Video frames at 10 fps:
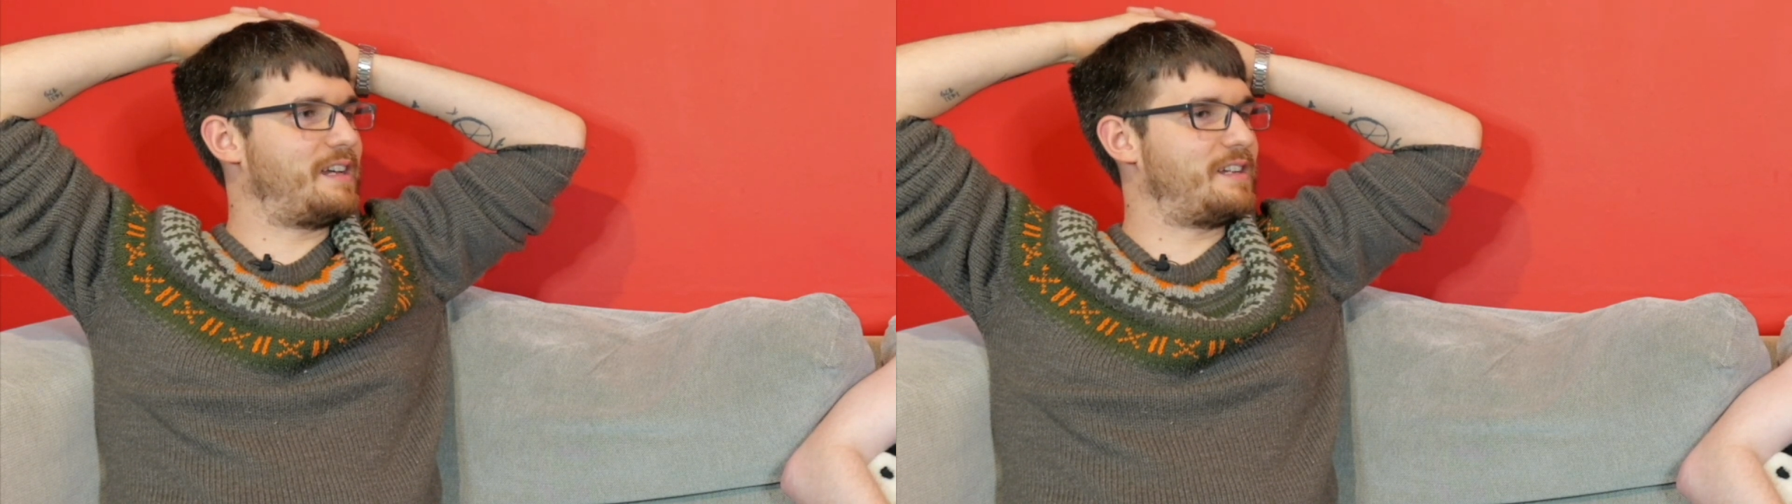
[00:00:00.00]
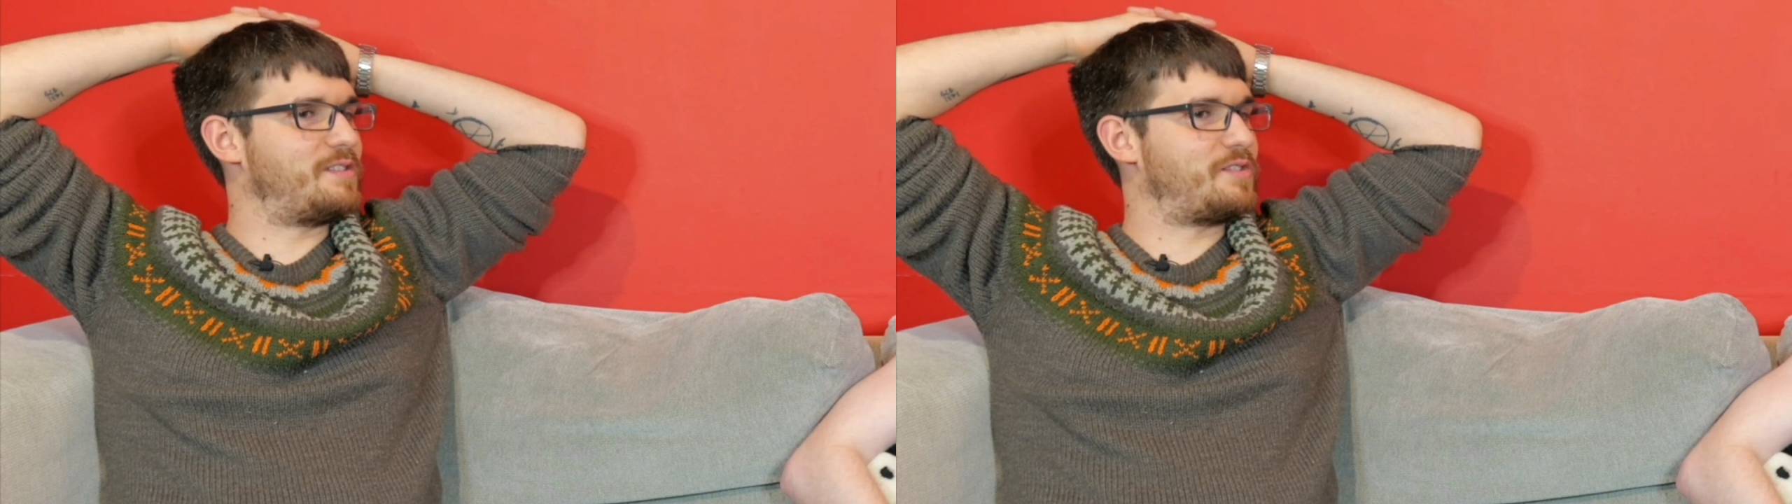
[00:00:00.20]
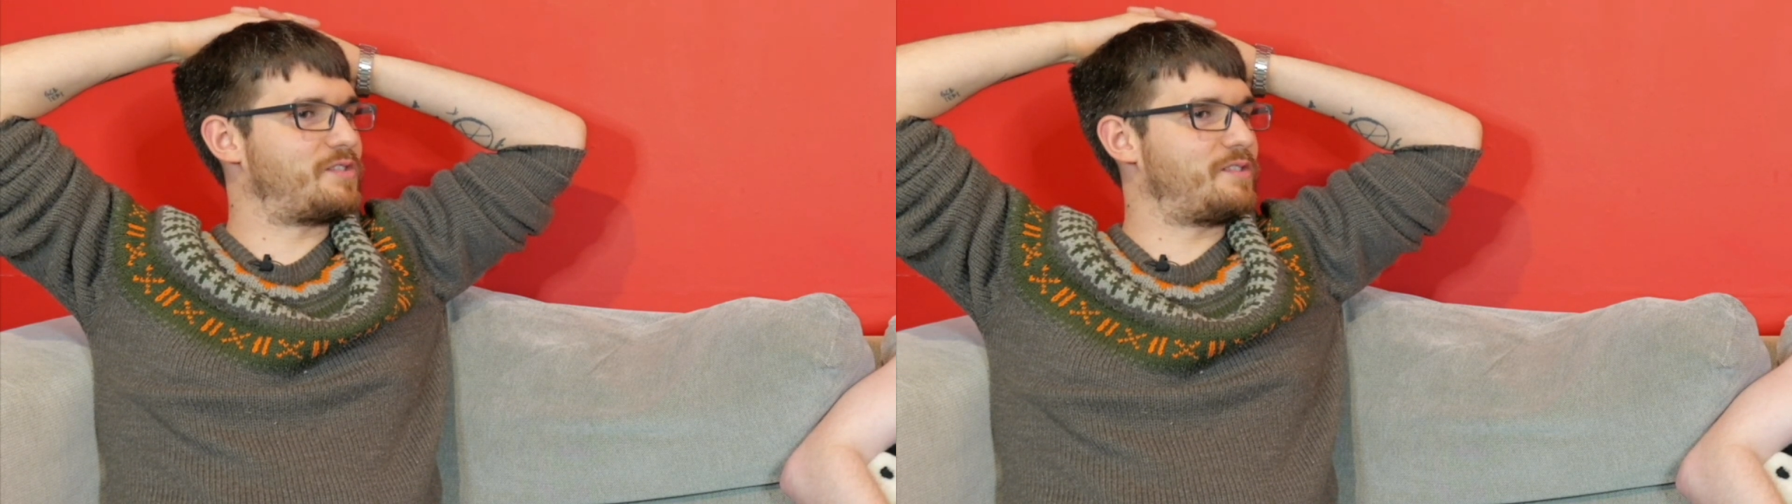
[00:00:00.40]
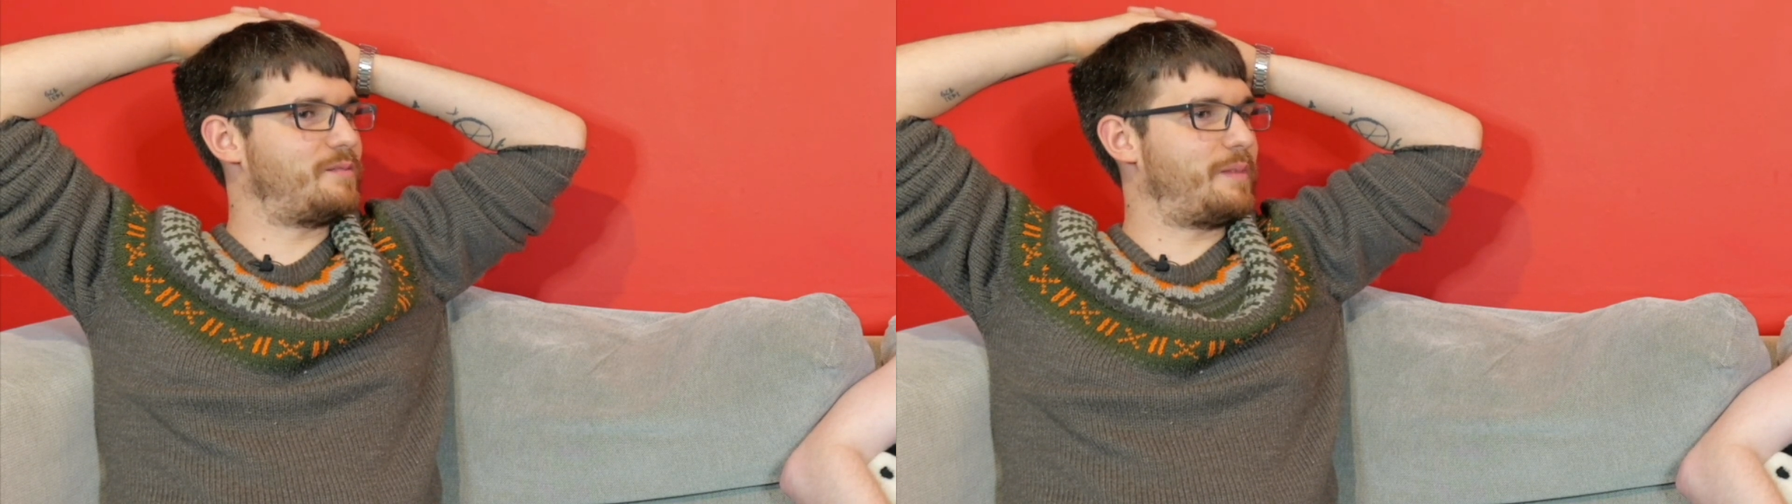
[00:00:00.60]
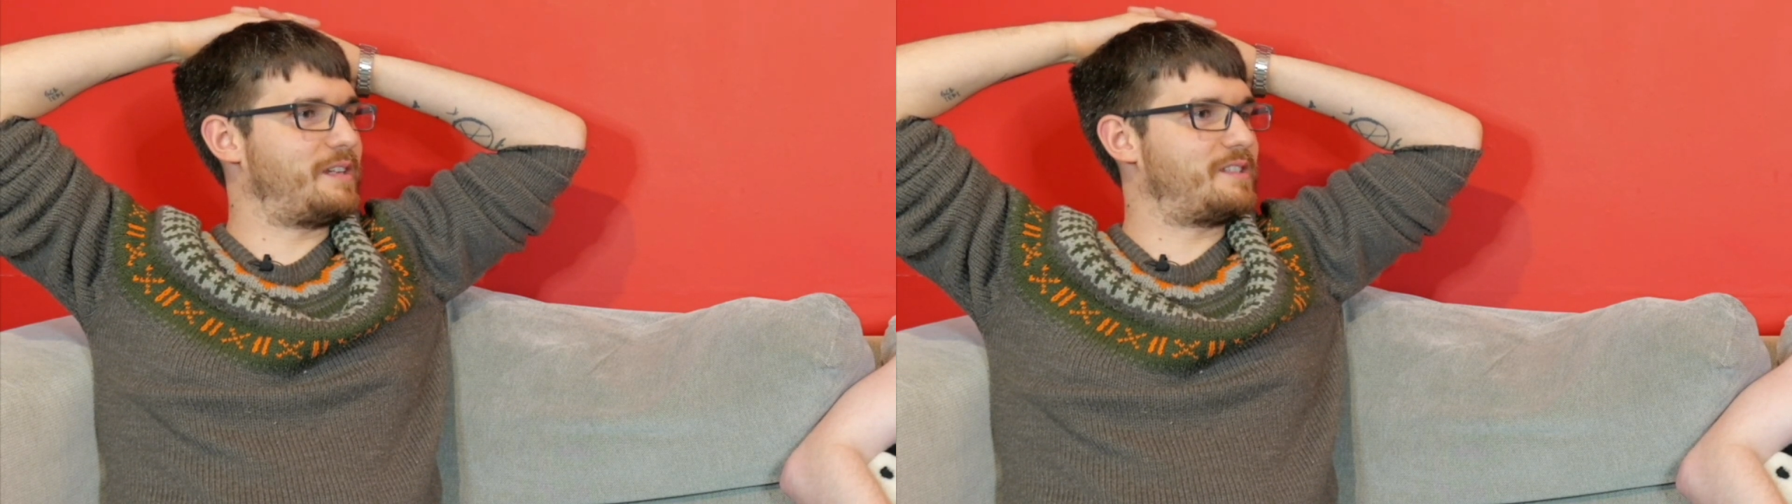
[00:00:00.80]
is
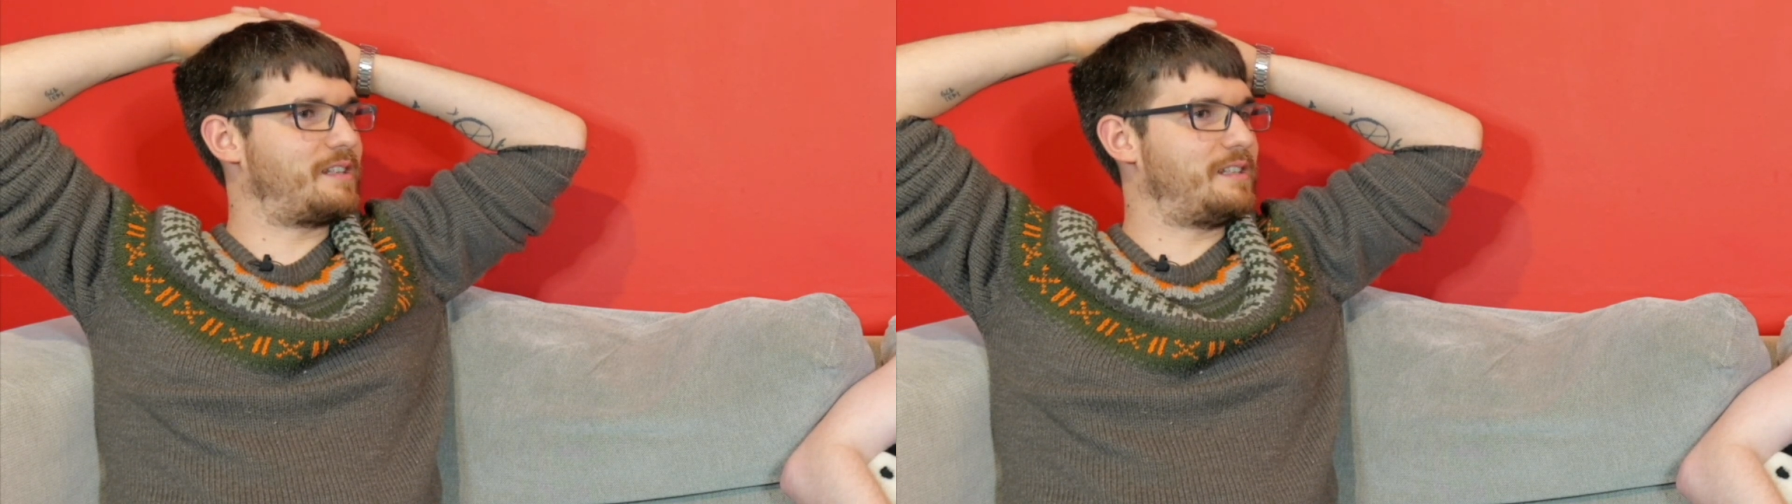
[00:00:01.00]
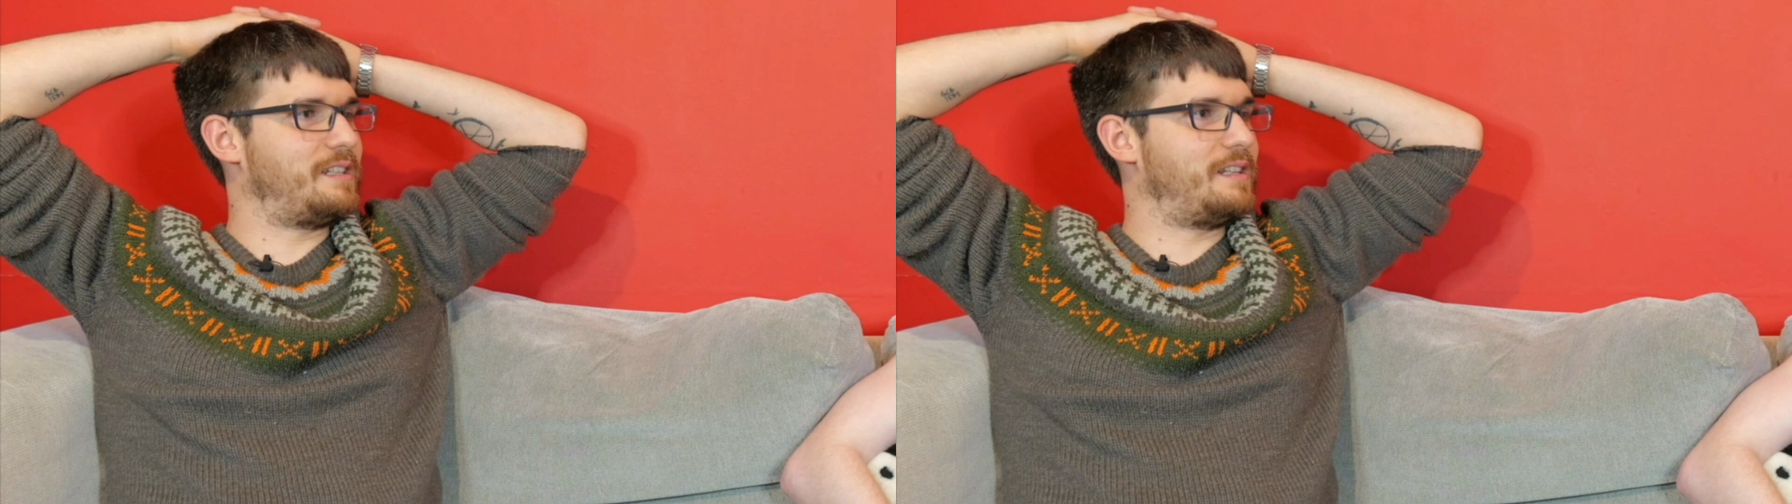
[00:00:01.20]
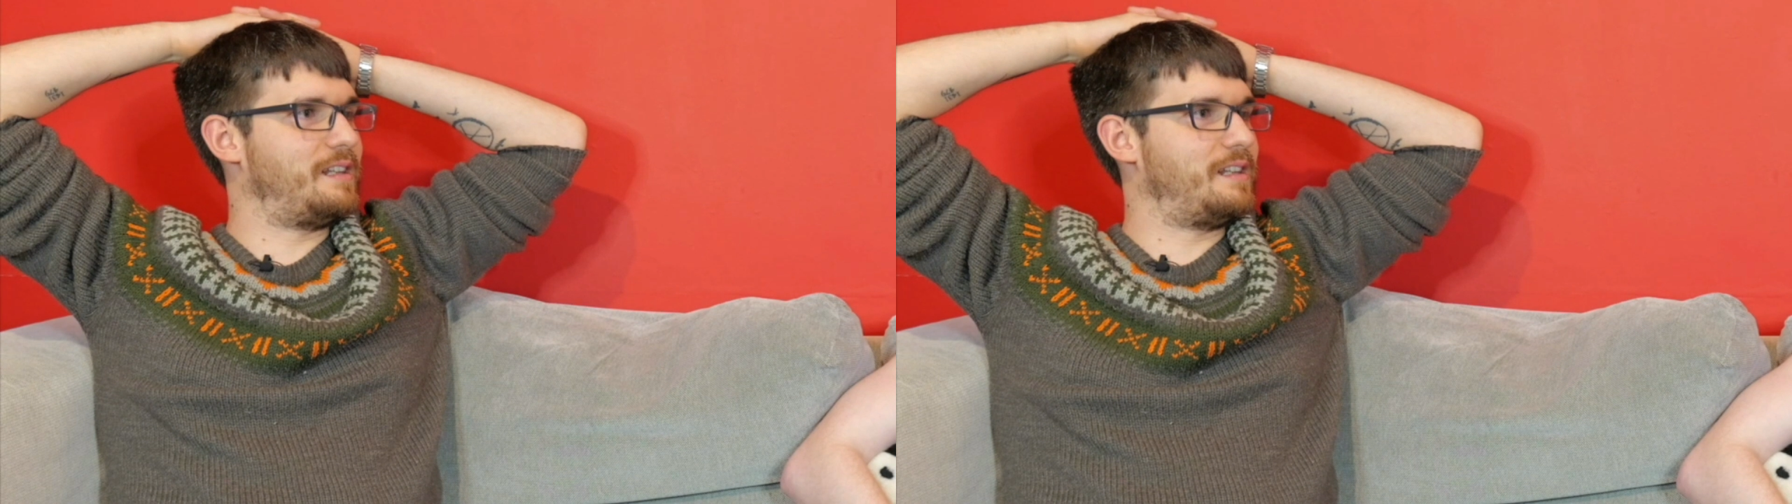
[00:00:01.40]
basically,